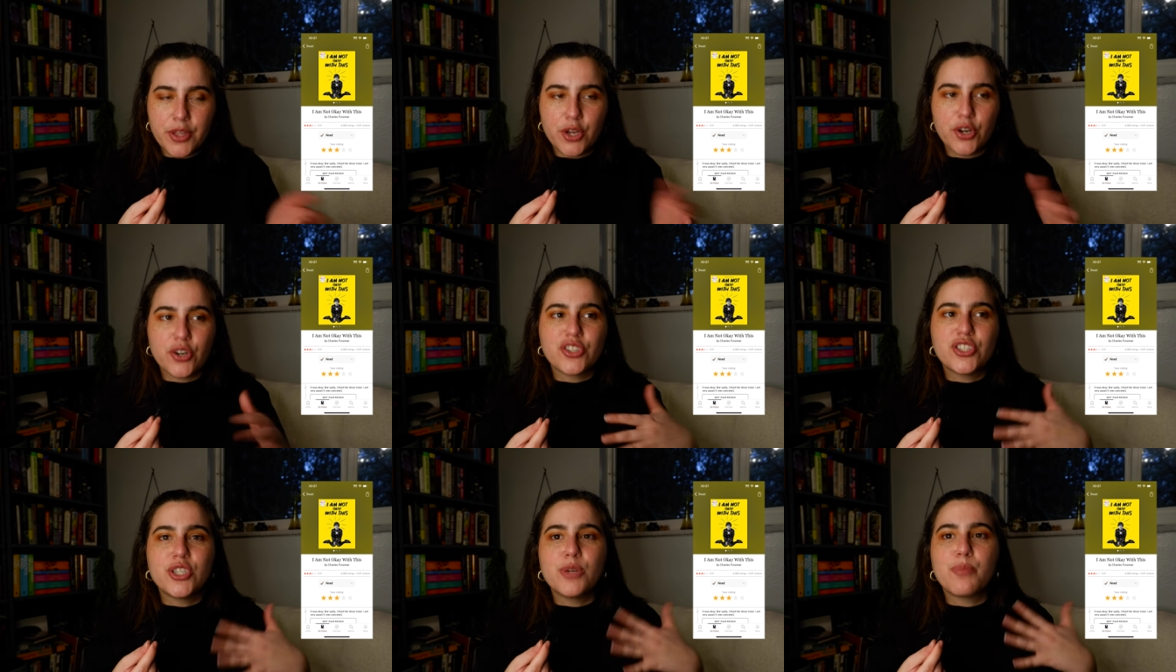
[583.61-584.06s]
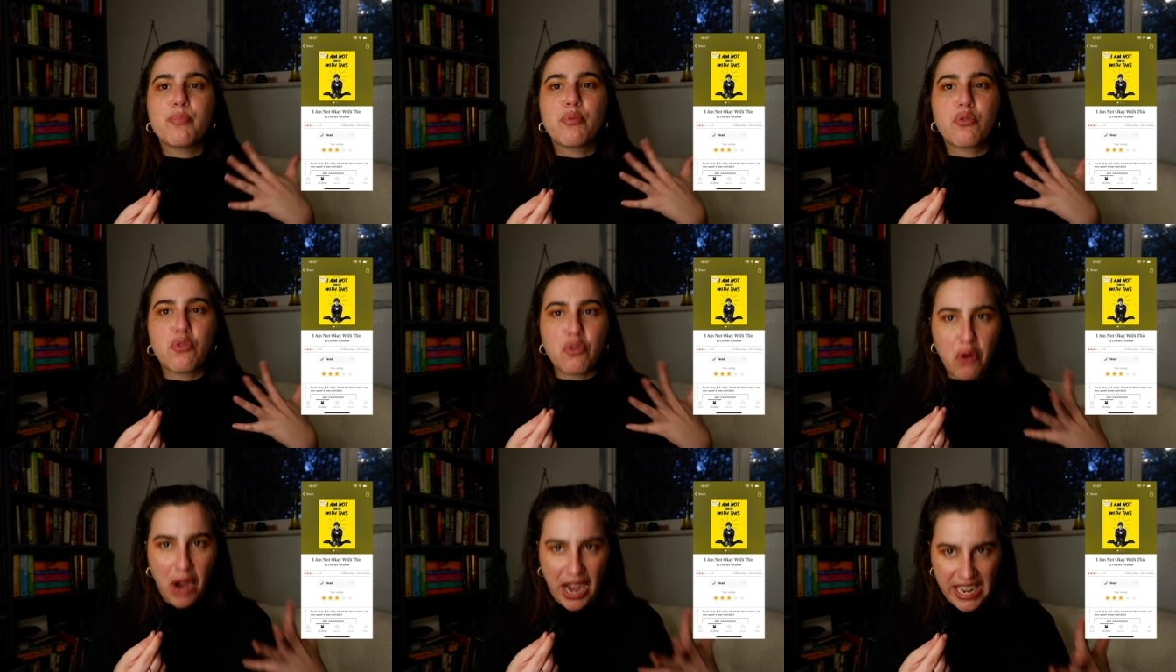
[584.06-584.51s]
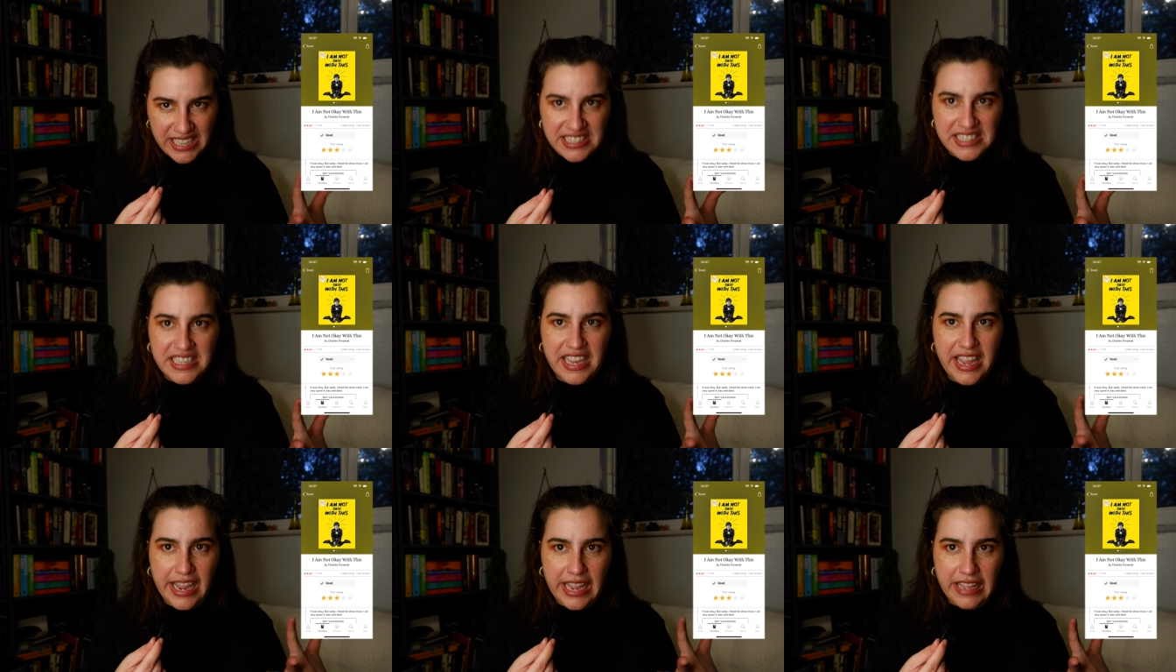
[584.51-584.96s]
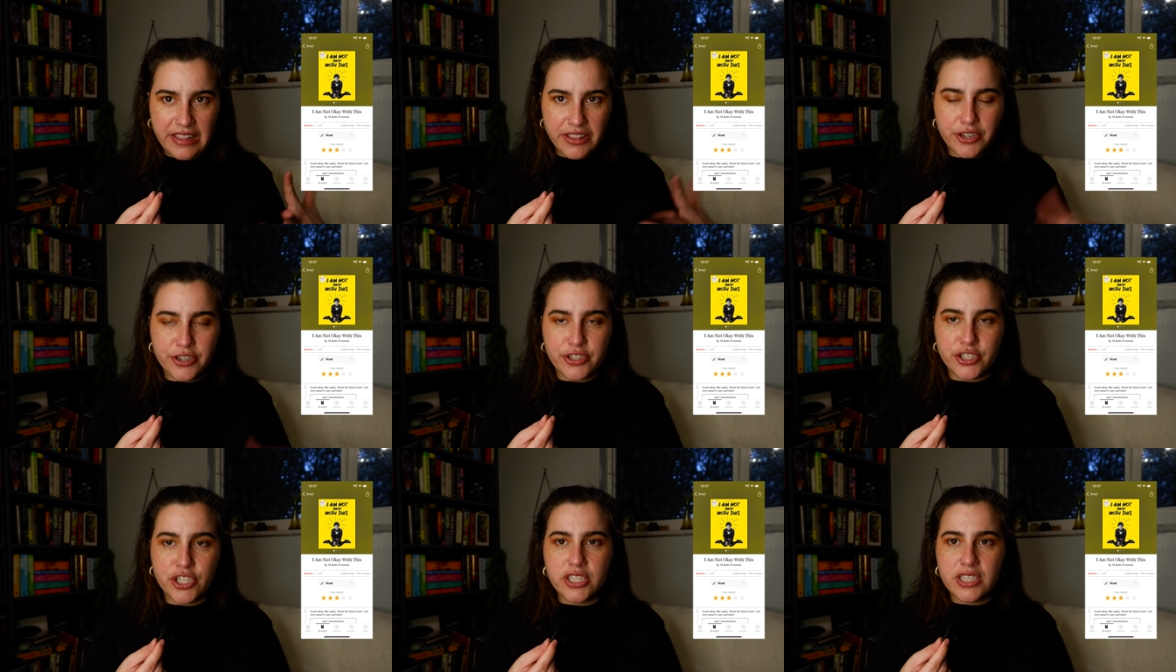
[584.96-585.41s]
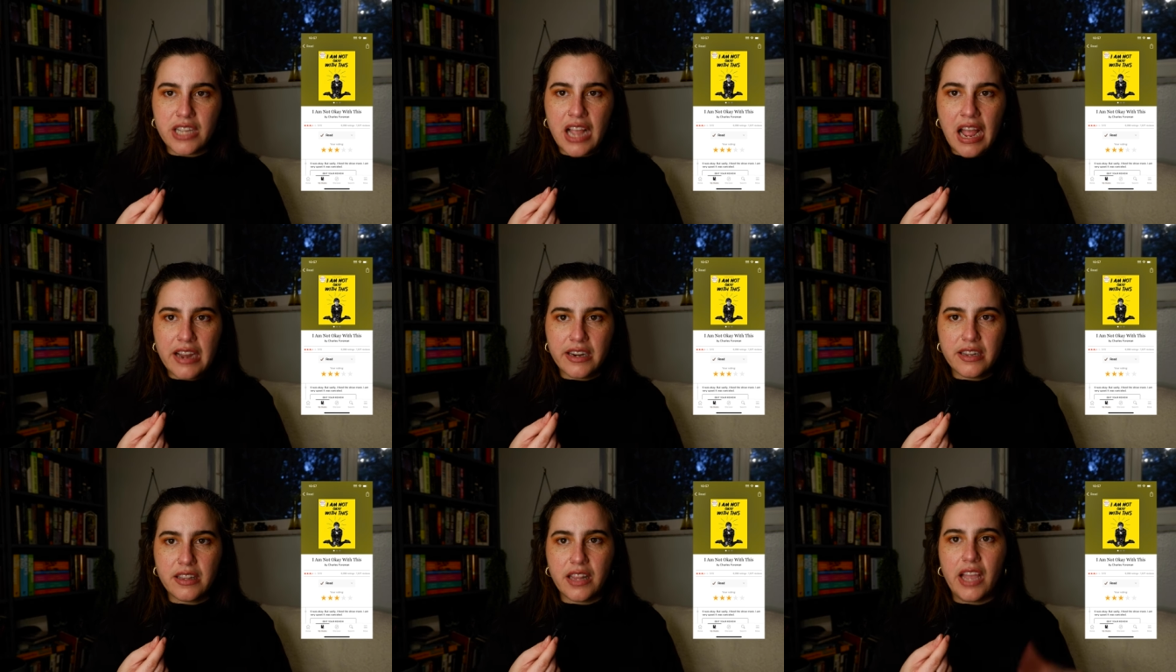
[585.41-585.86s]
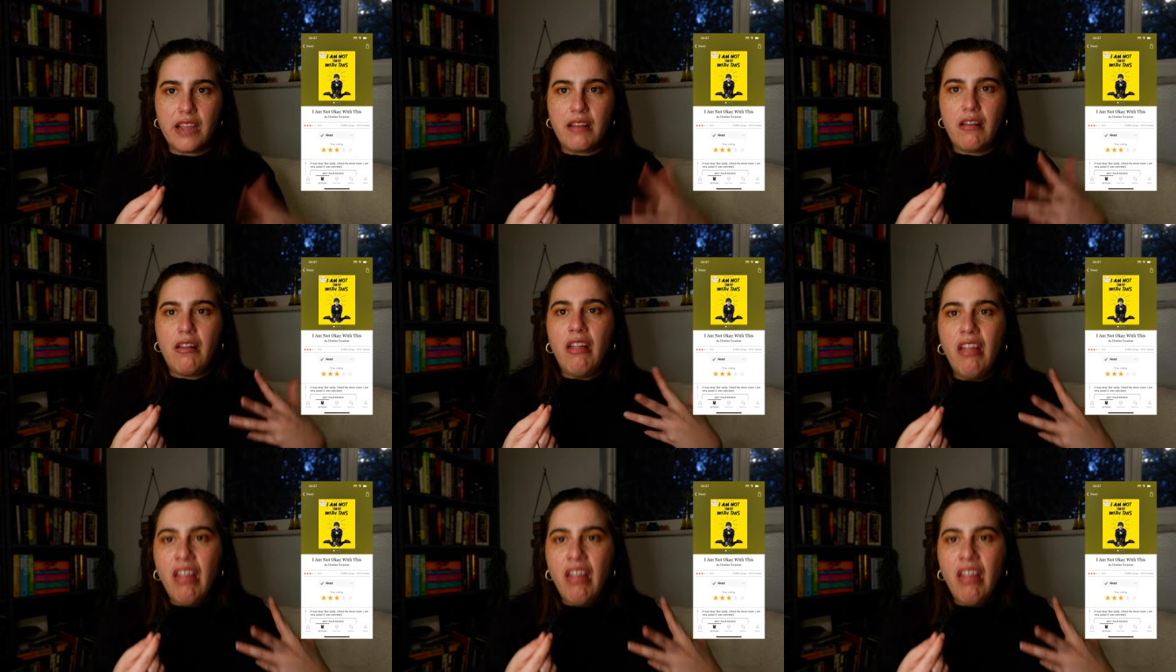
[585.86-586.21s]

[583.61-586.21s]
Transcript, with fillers: They're depressing. They're just kind of like,